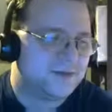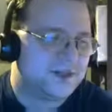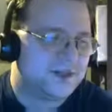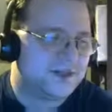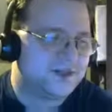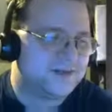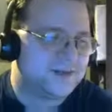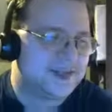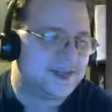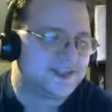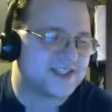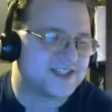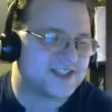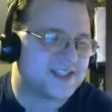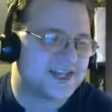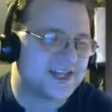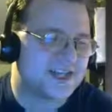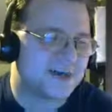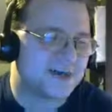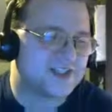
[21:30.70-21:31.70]
But that was
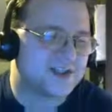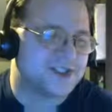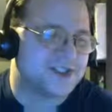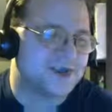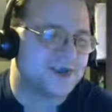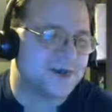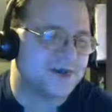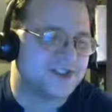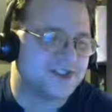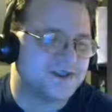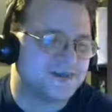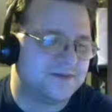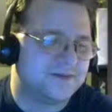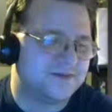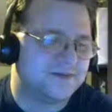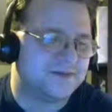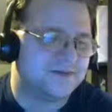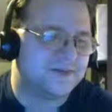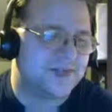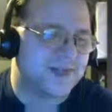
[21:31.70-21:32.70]
exactly what I was going to...
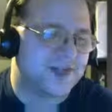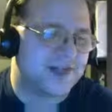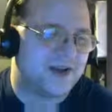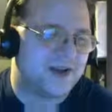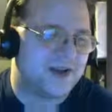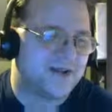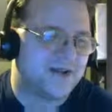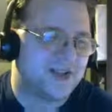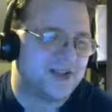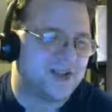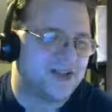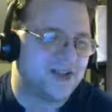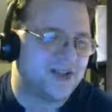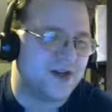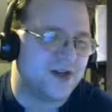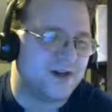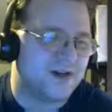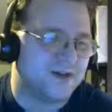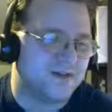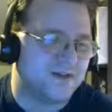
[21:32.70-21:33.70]
However, did you
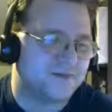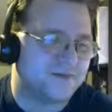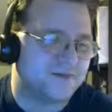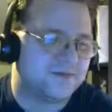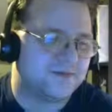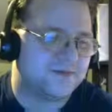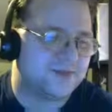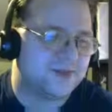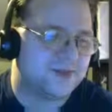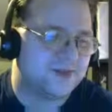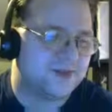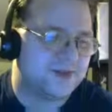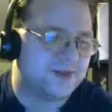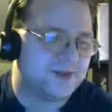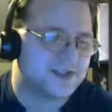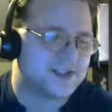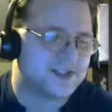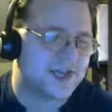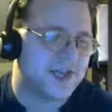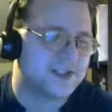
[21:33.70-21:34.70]
know?
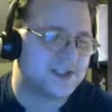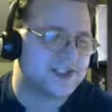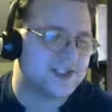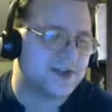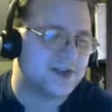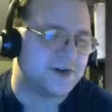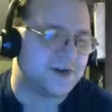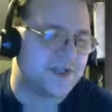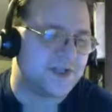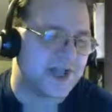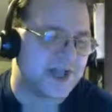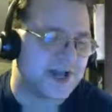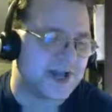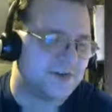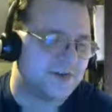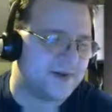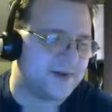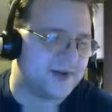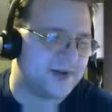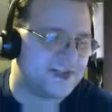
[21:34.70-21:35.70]
It's obviously going to
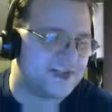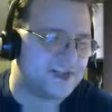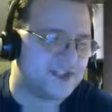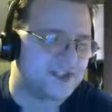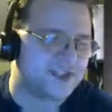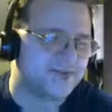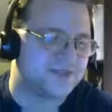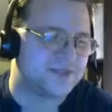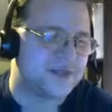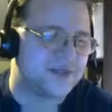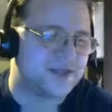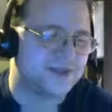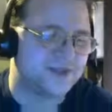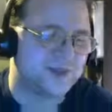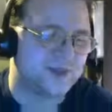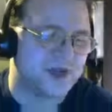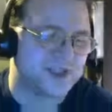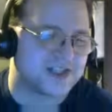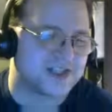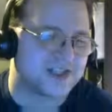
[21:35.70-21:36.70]
happen. I was just speeding the
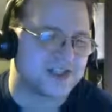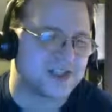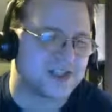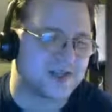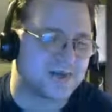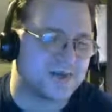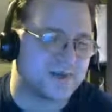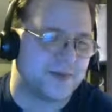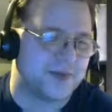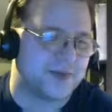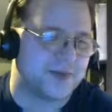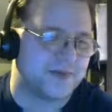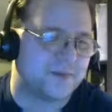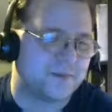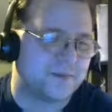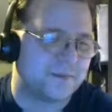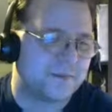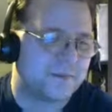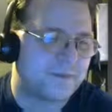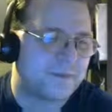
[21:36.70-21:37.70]
process up a bit.
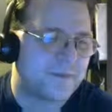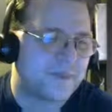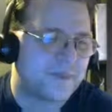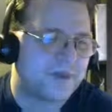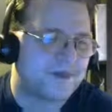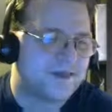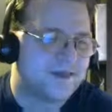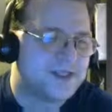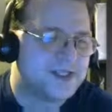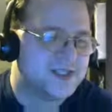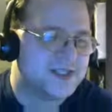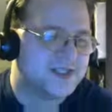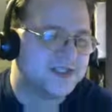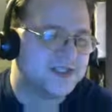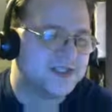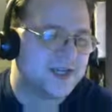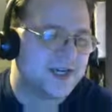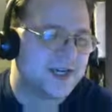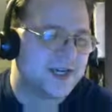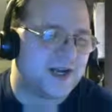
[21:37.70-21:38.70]

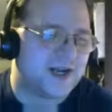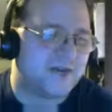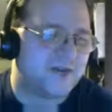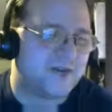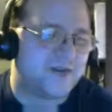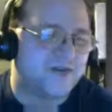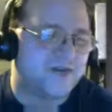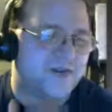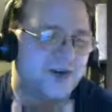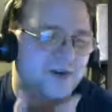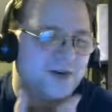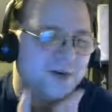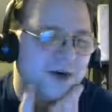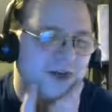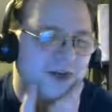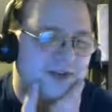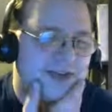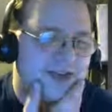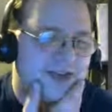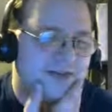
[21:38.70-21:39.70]
Ah, well, very
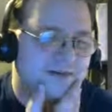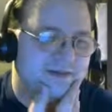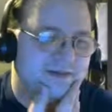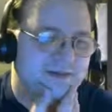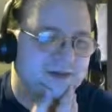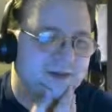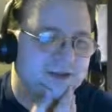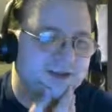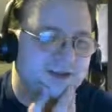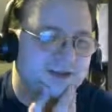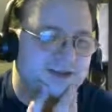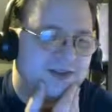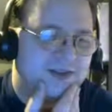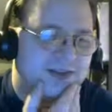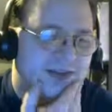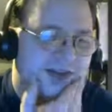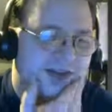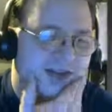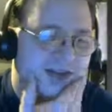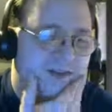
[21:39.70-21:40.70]
well, then.
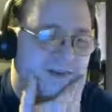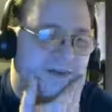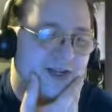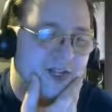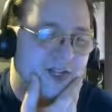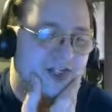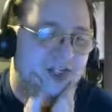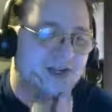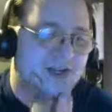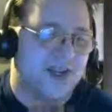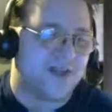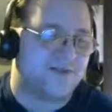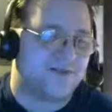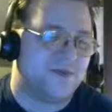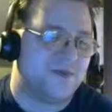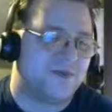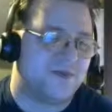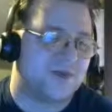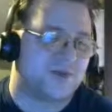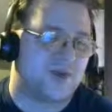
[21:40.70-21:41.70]
Hunter and Mitch should have
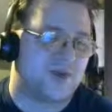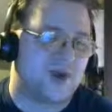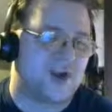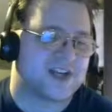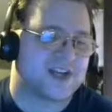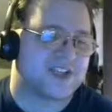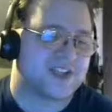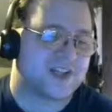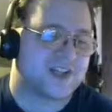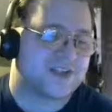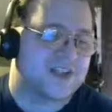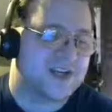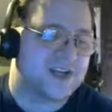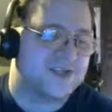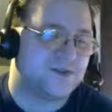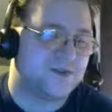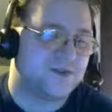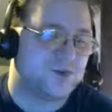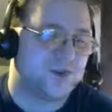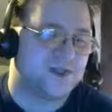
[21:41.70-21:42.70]
moved the rocks in the
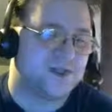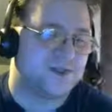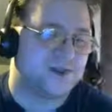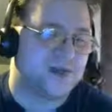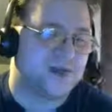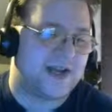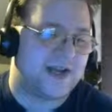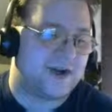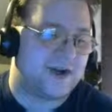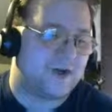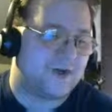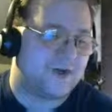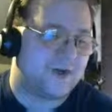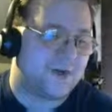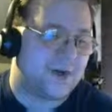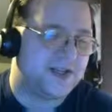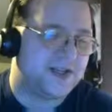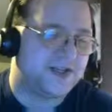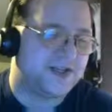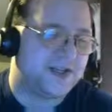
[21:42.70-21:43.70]
Thieves' Woods by now. The
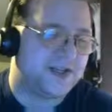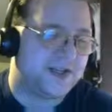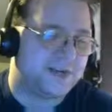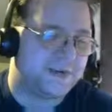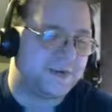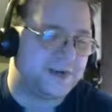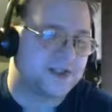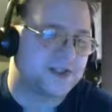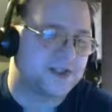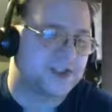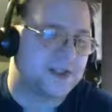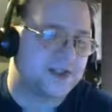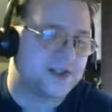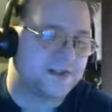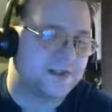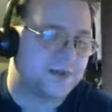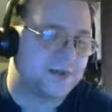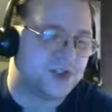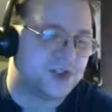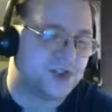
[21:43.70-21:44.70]
way to Delrich
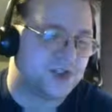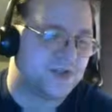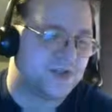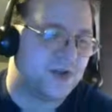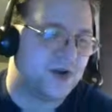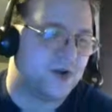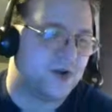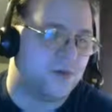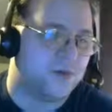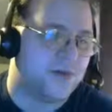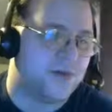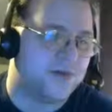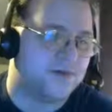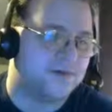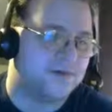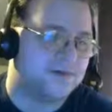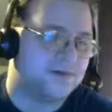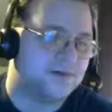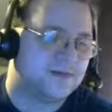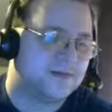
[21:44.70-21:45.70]
Temple should be open.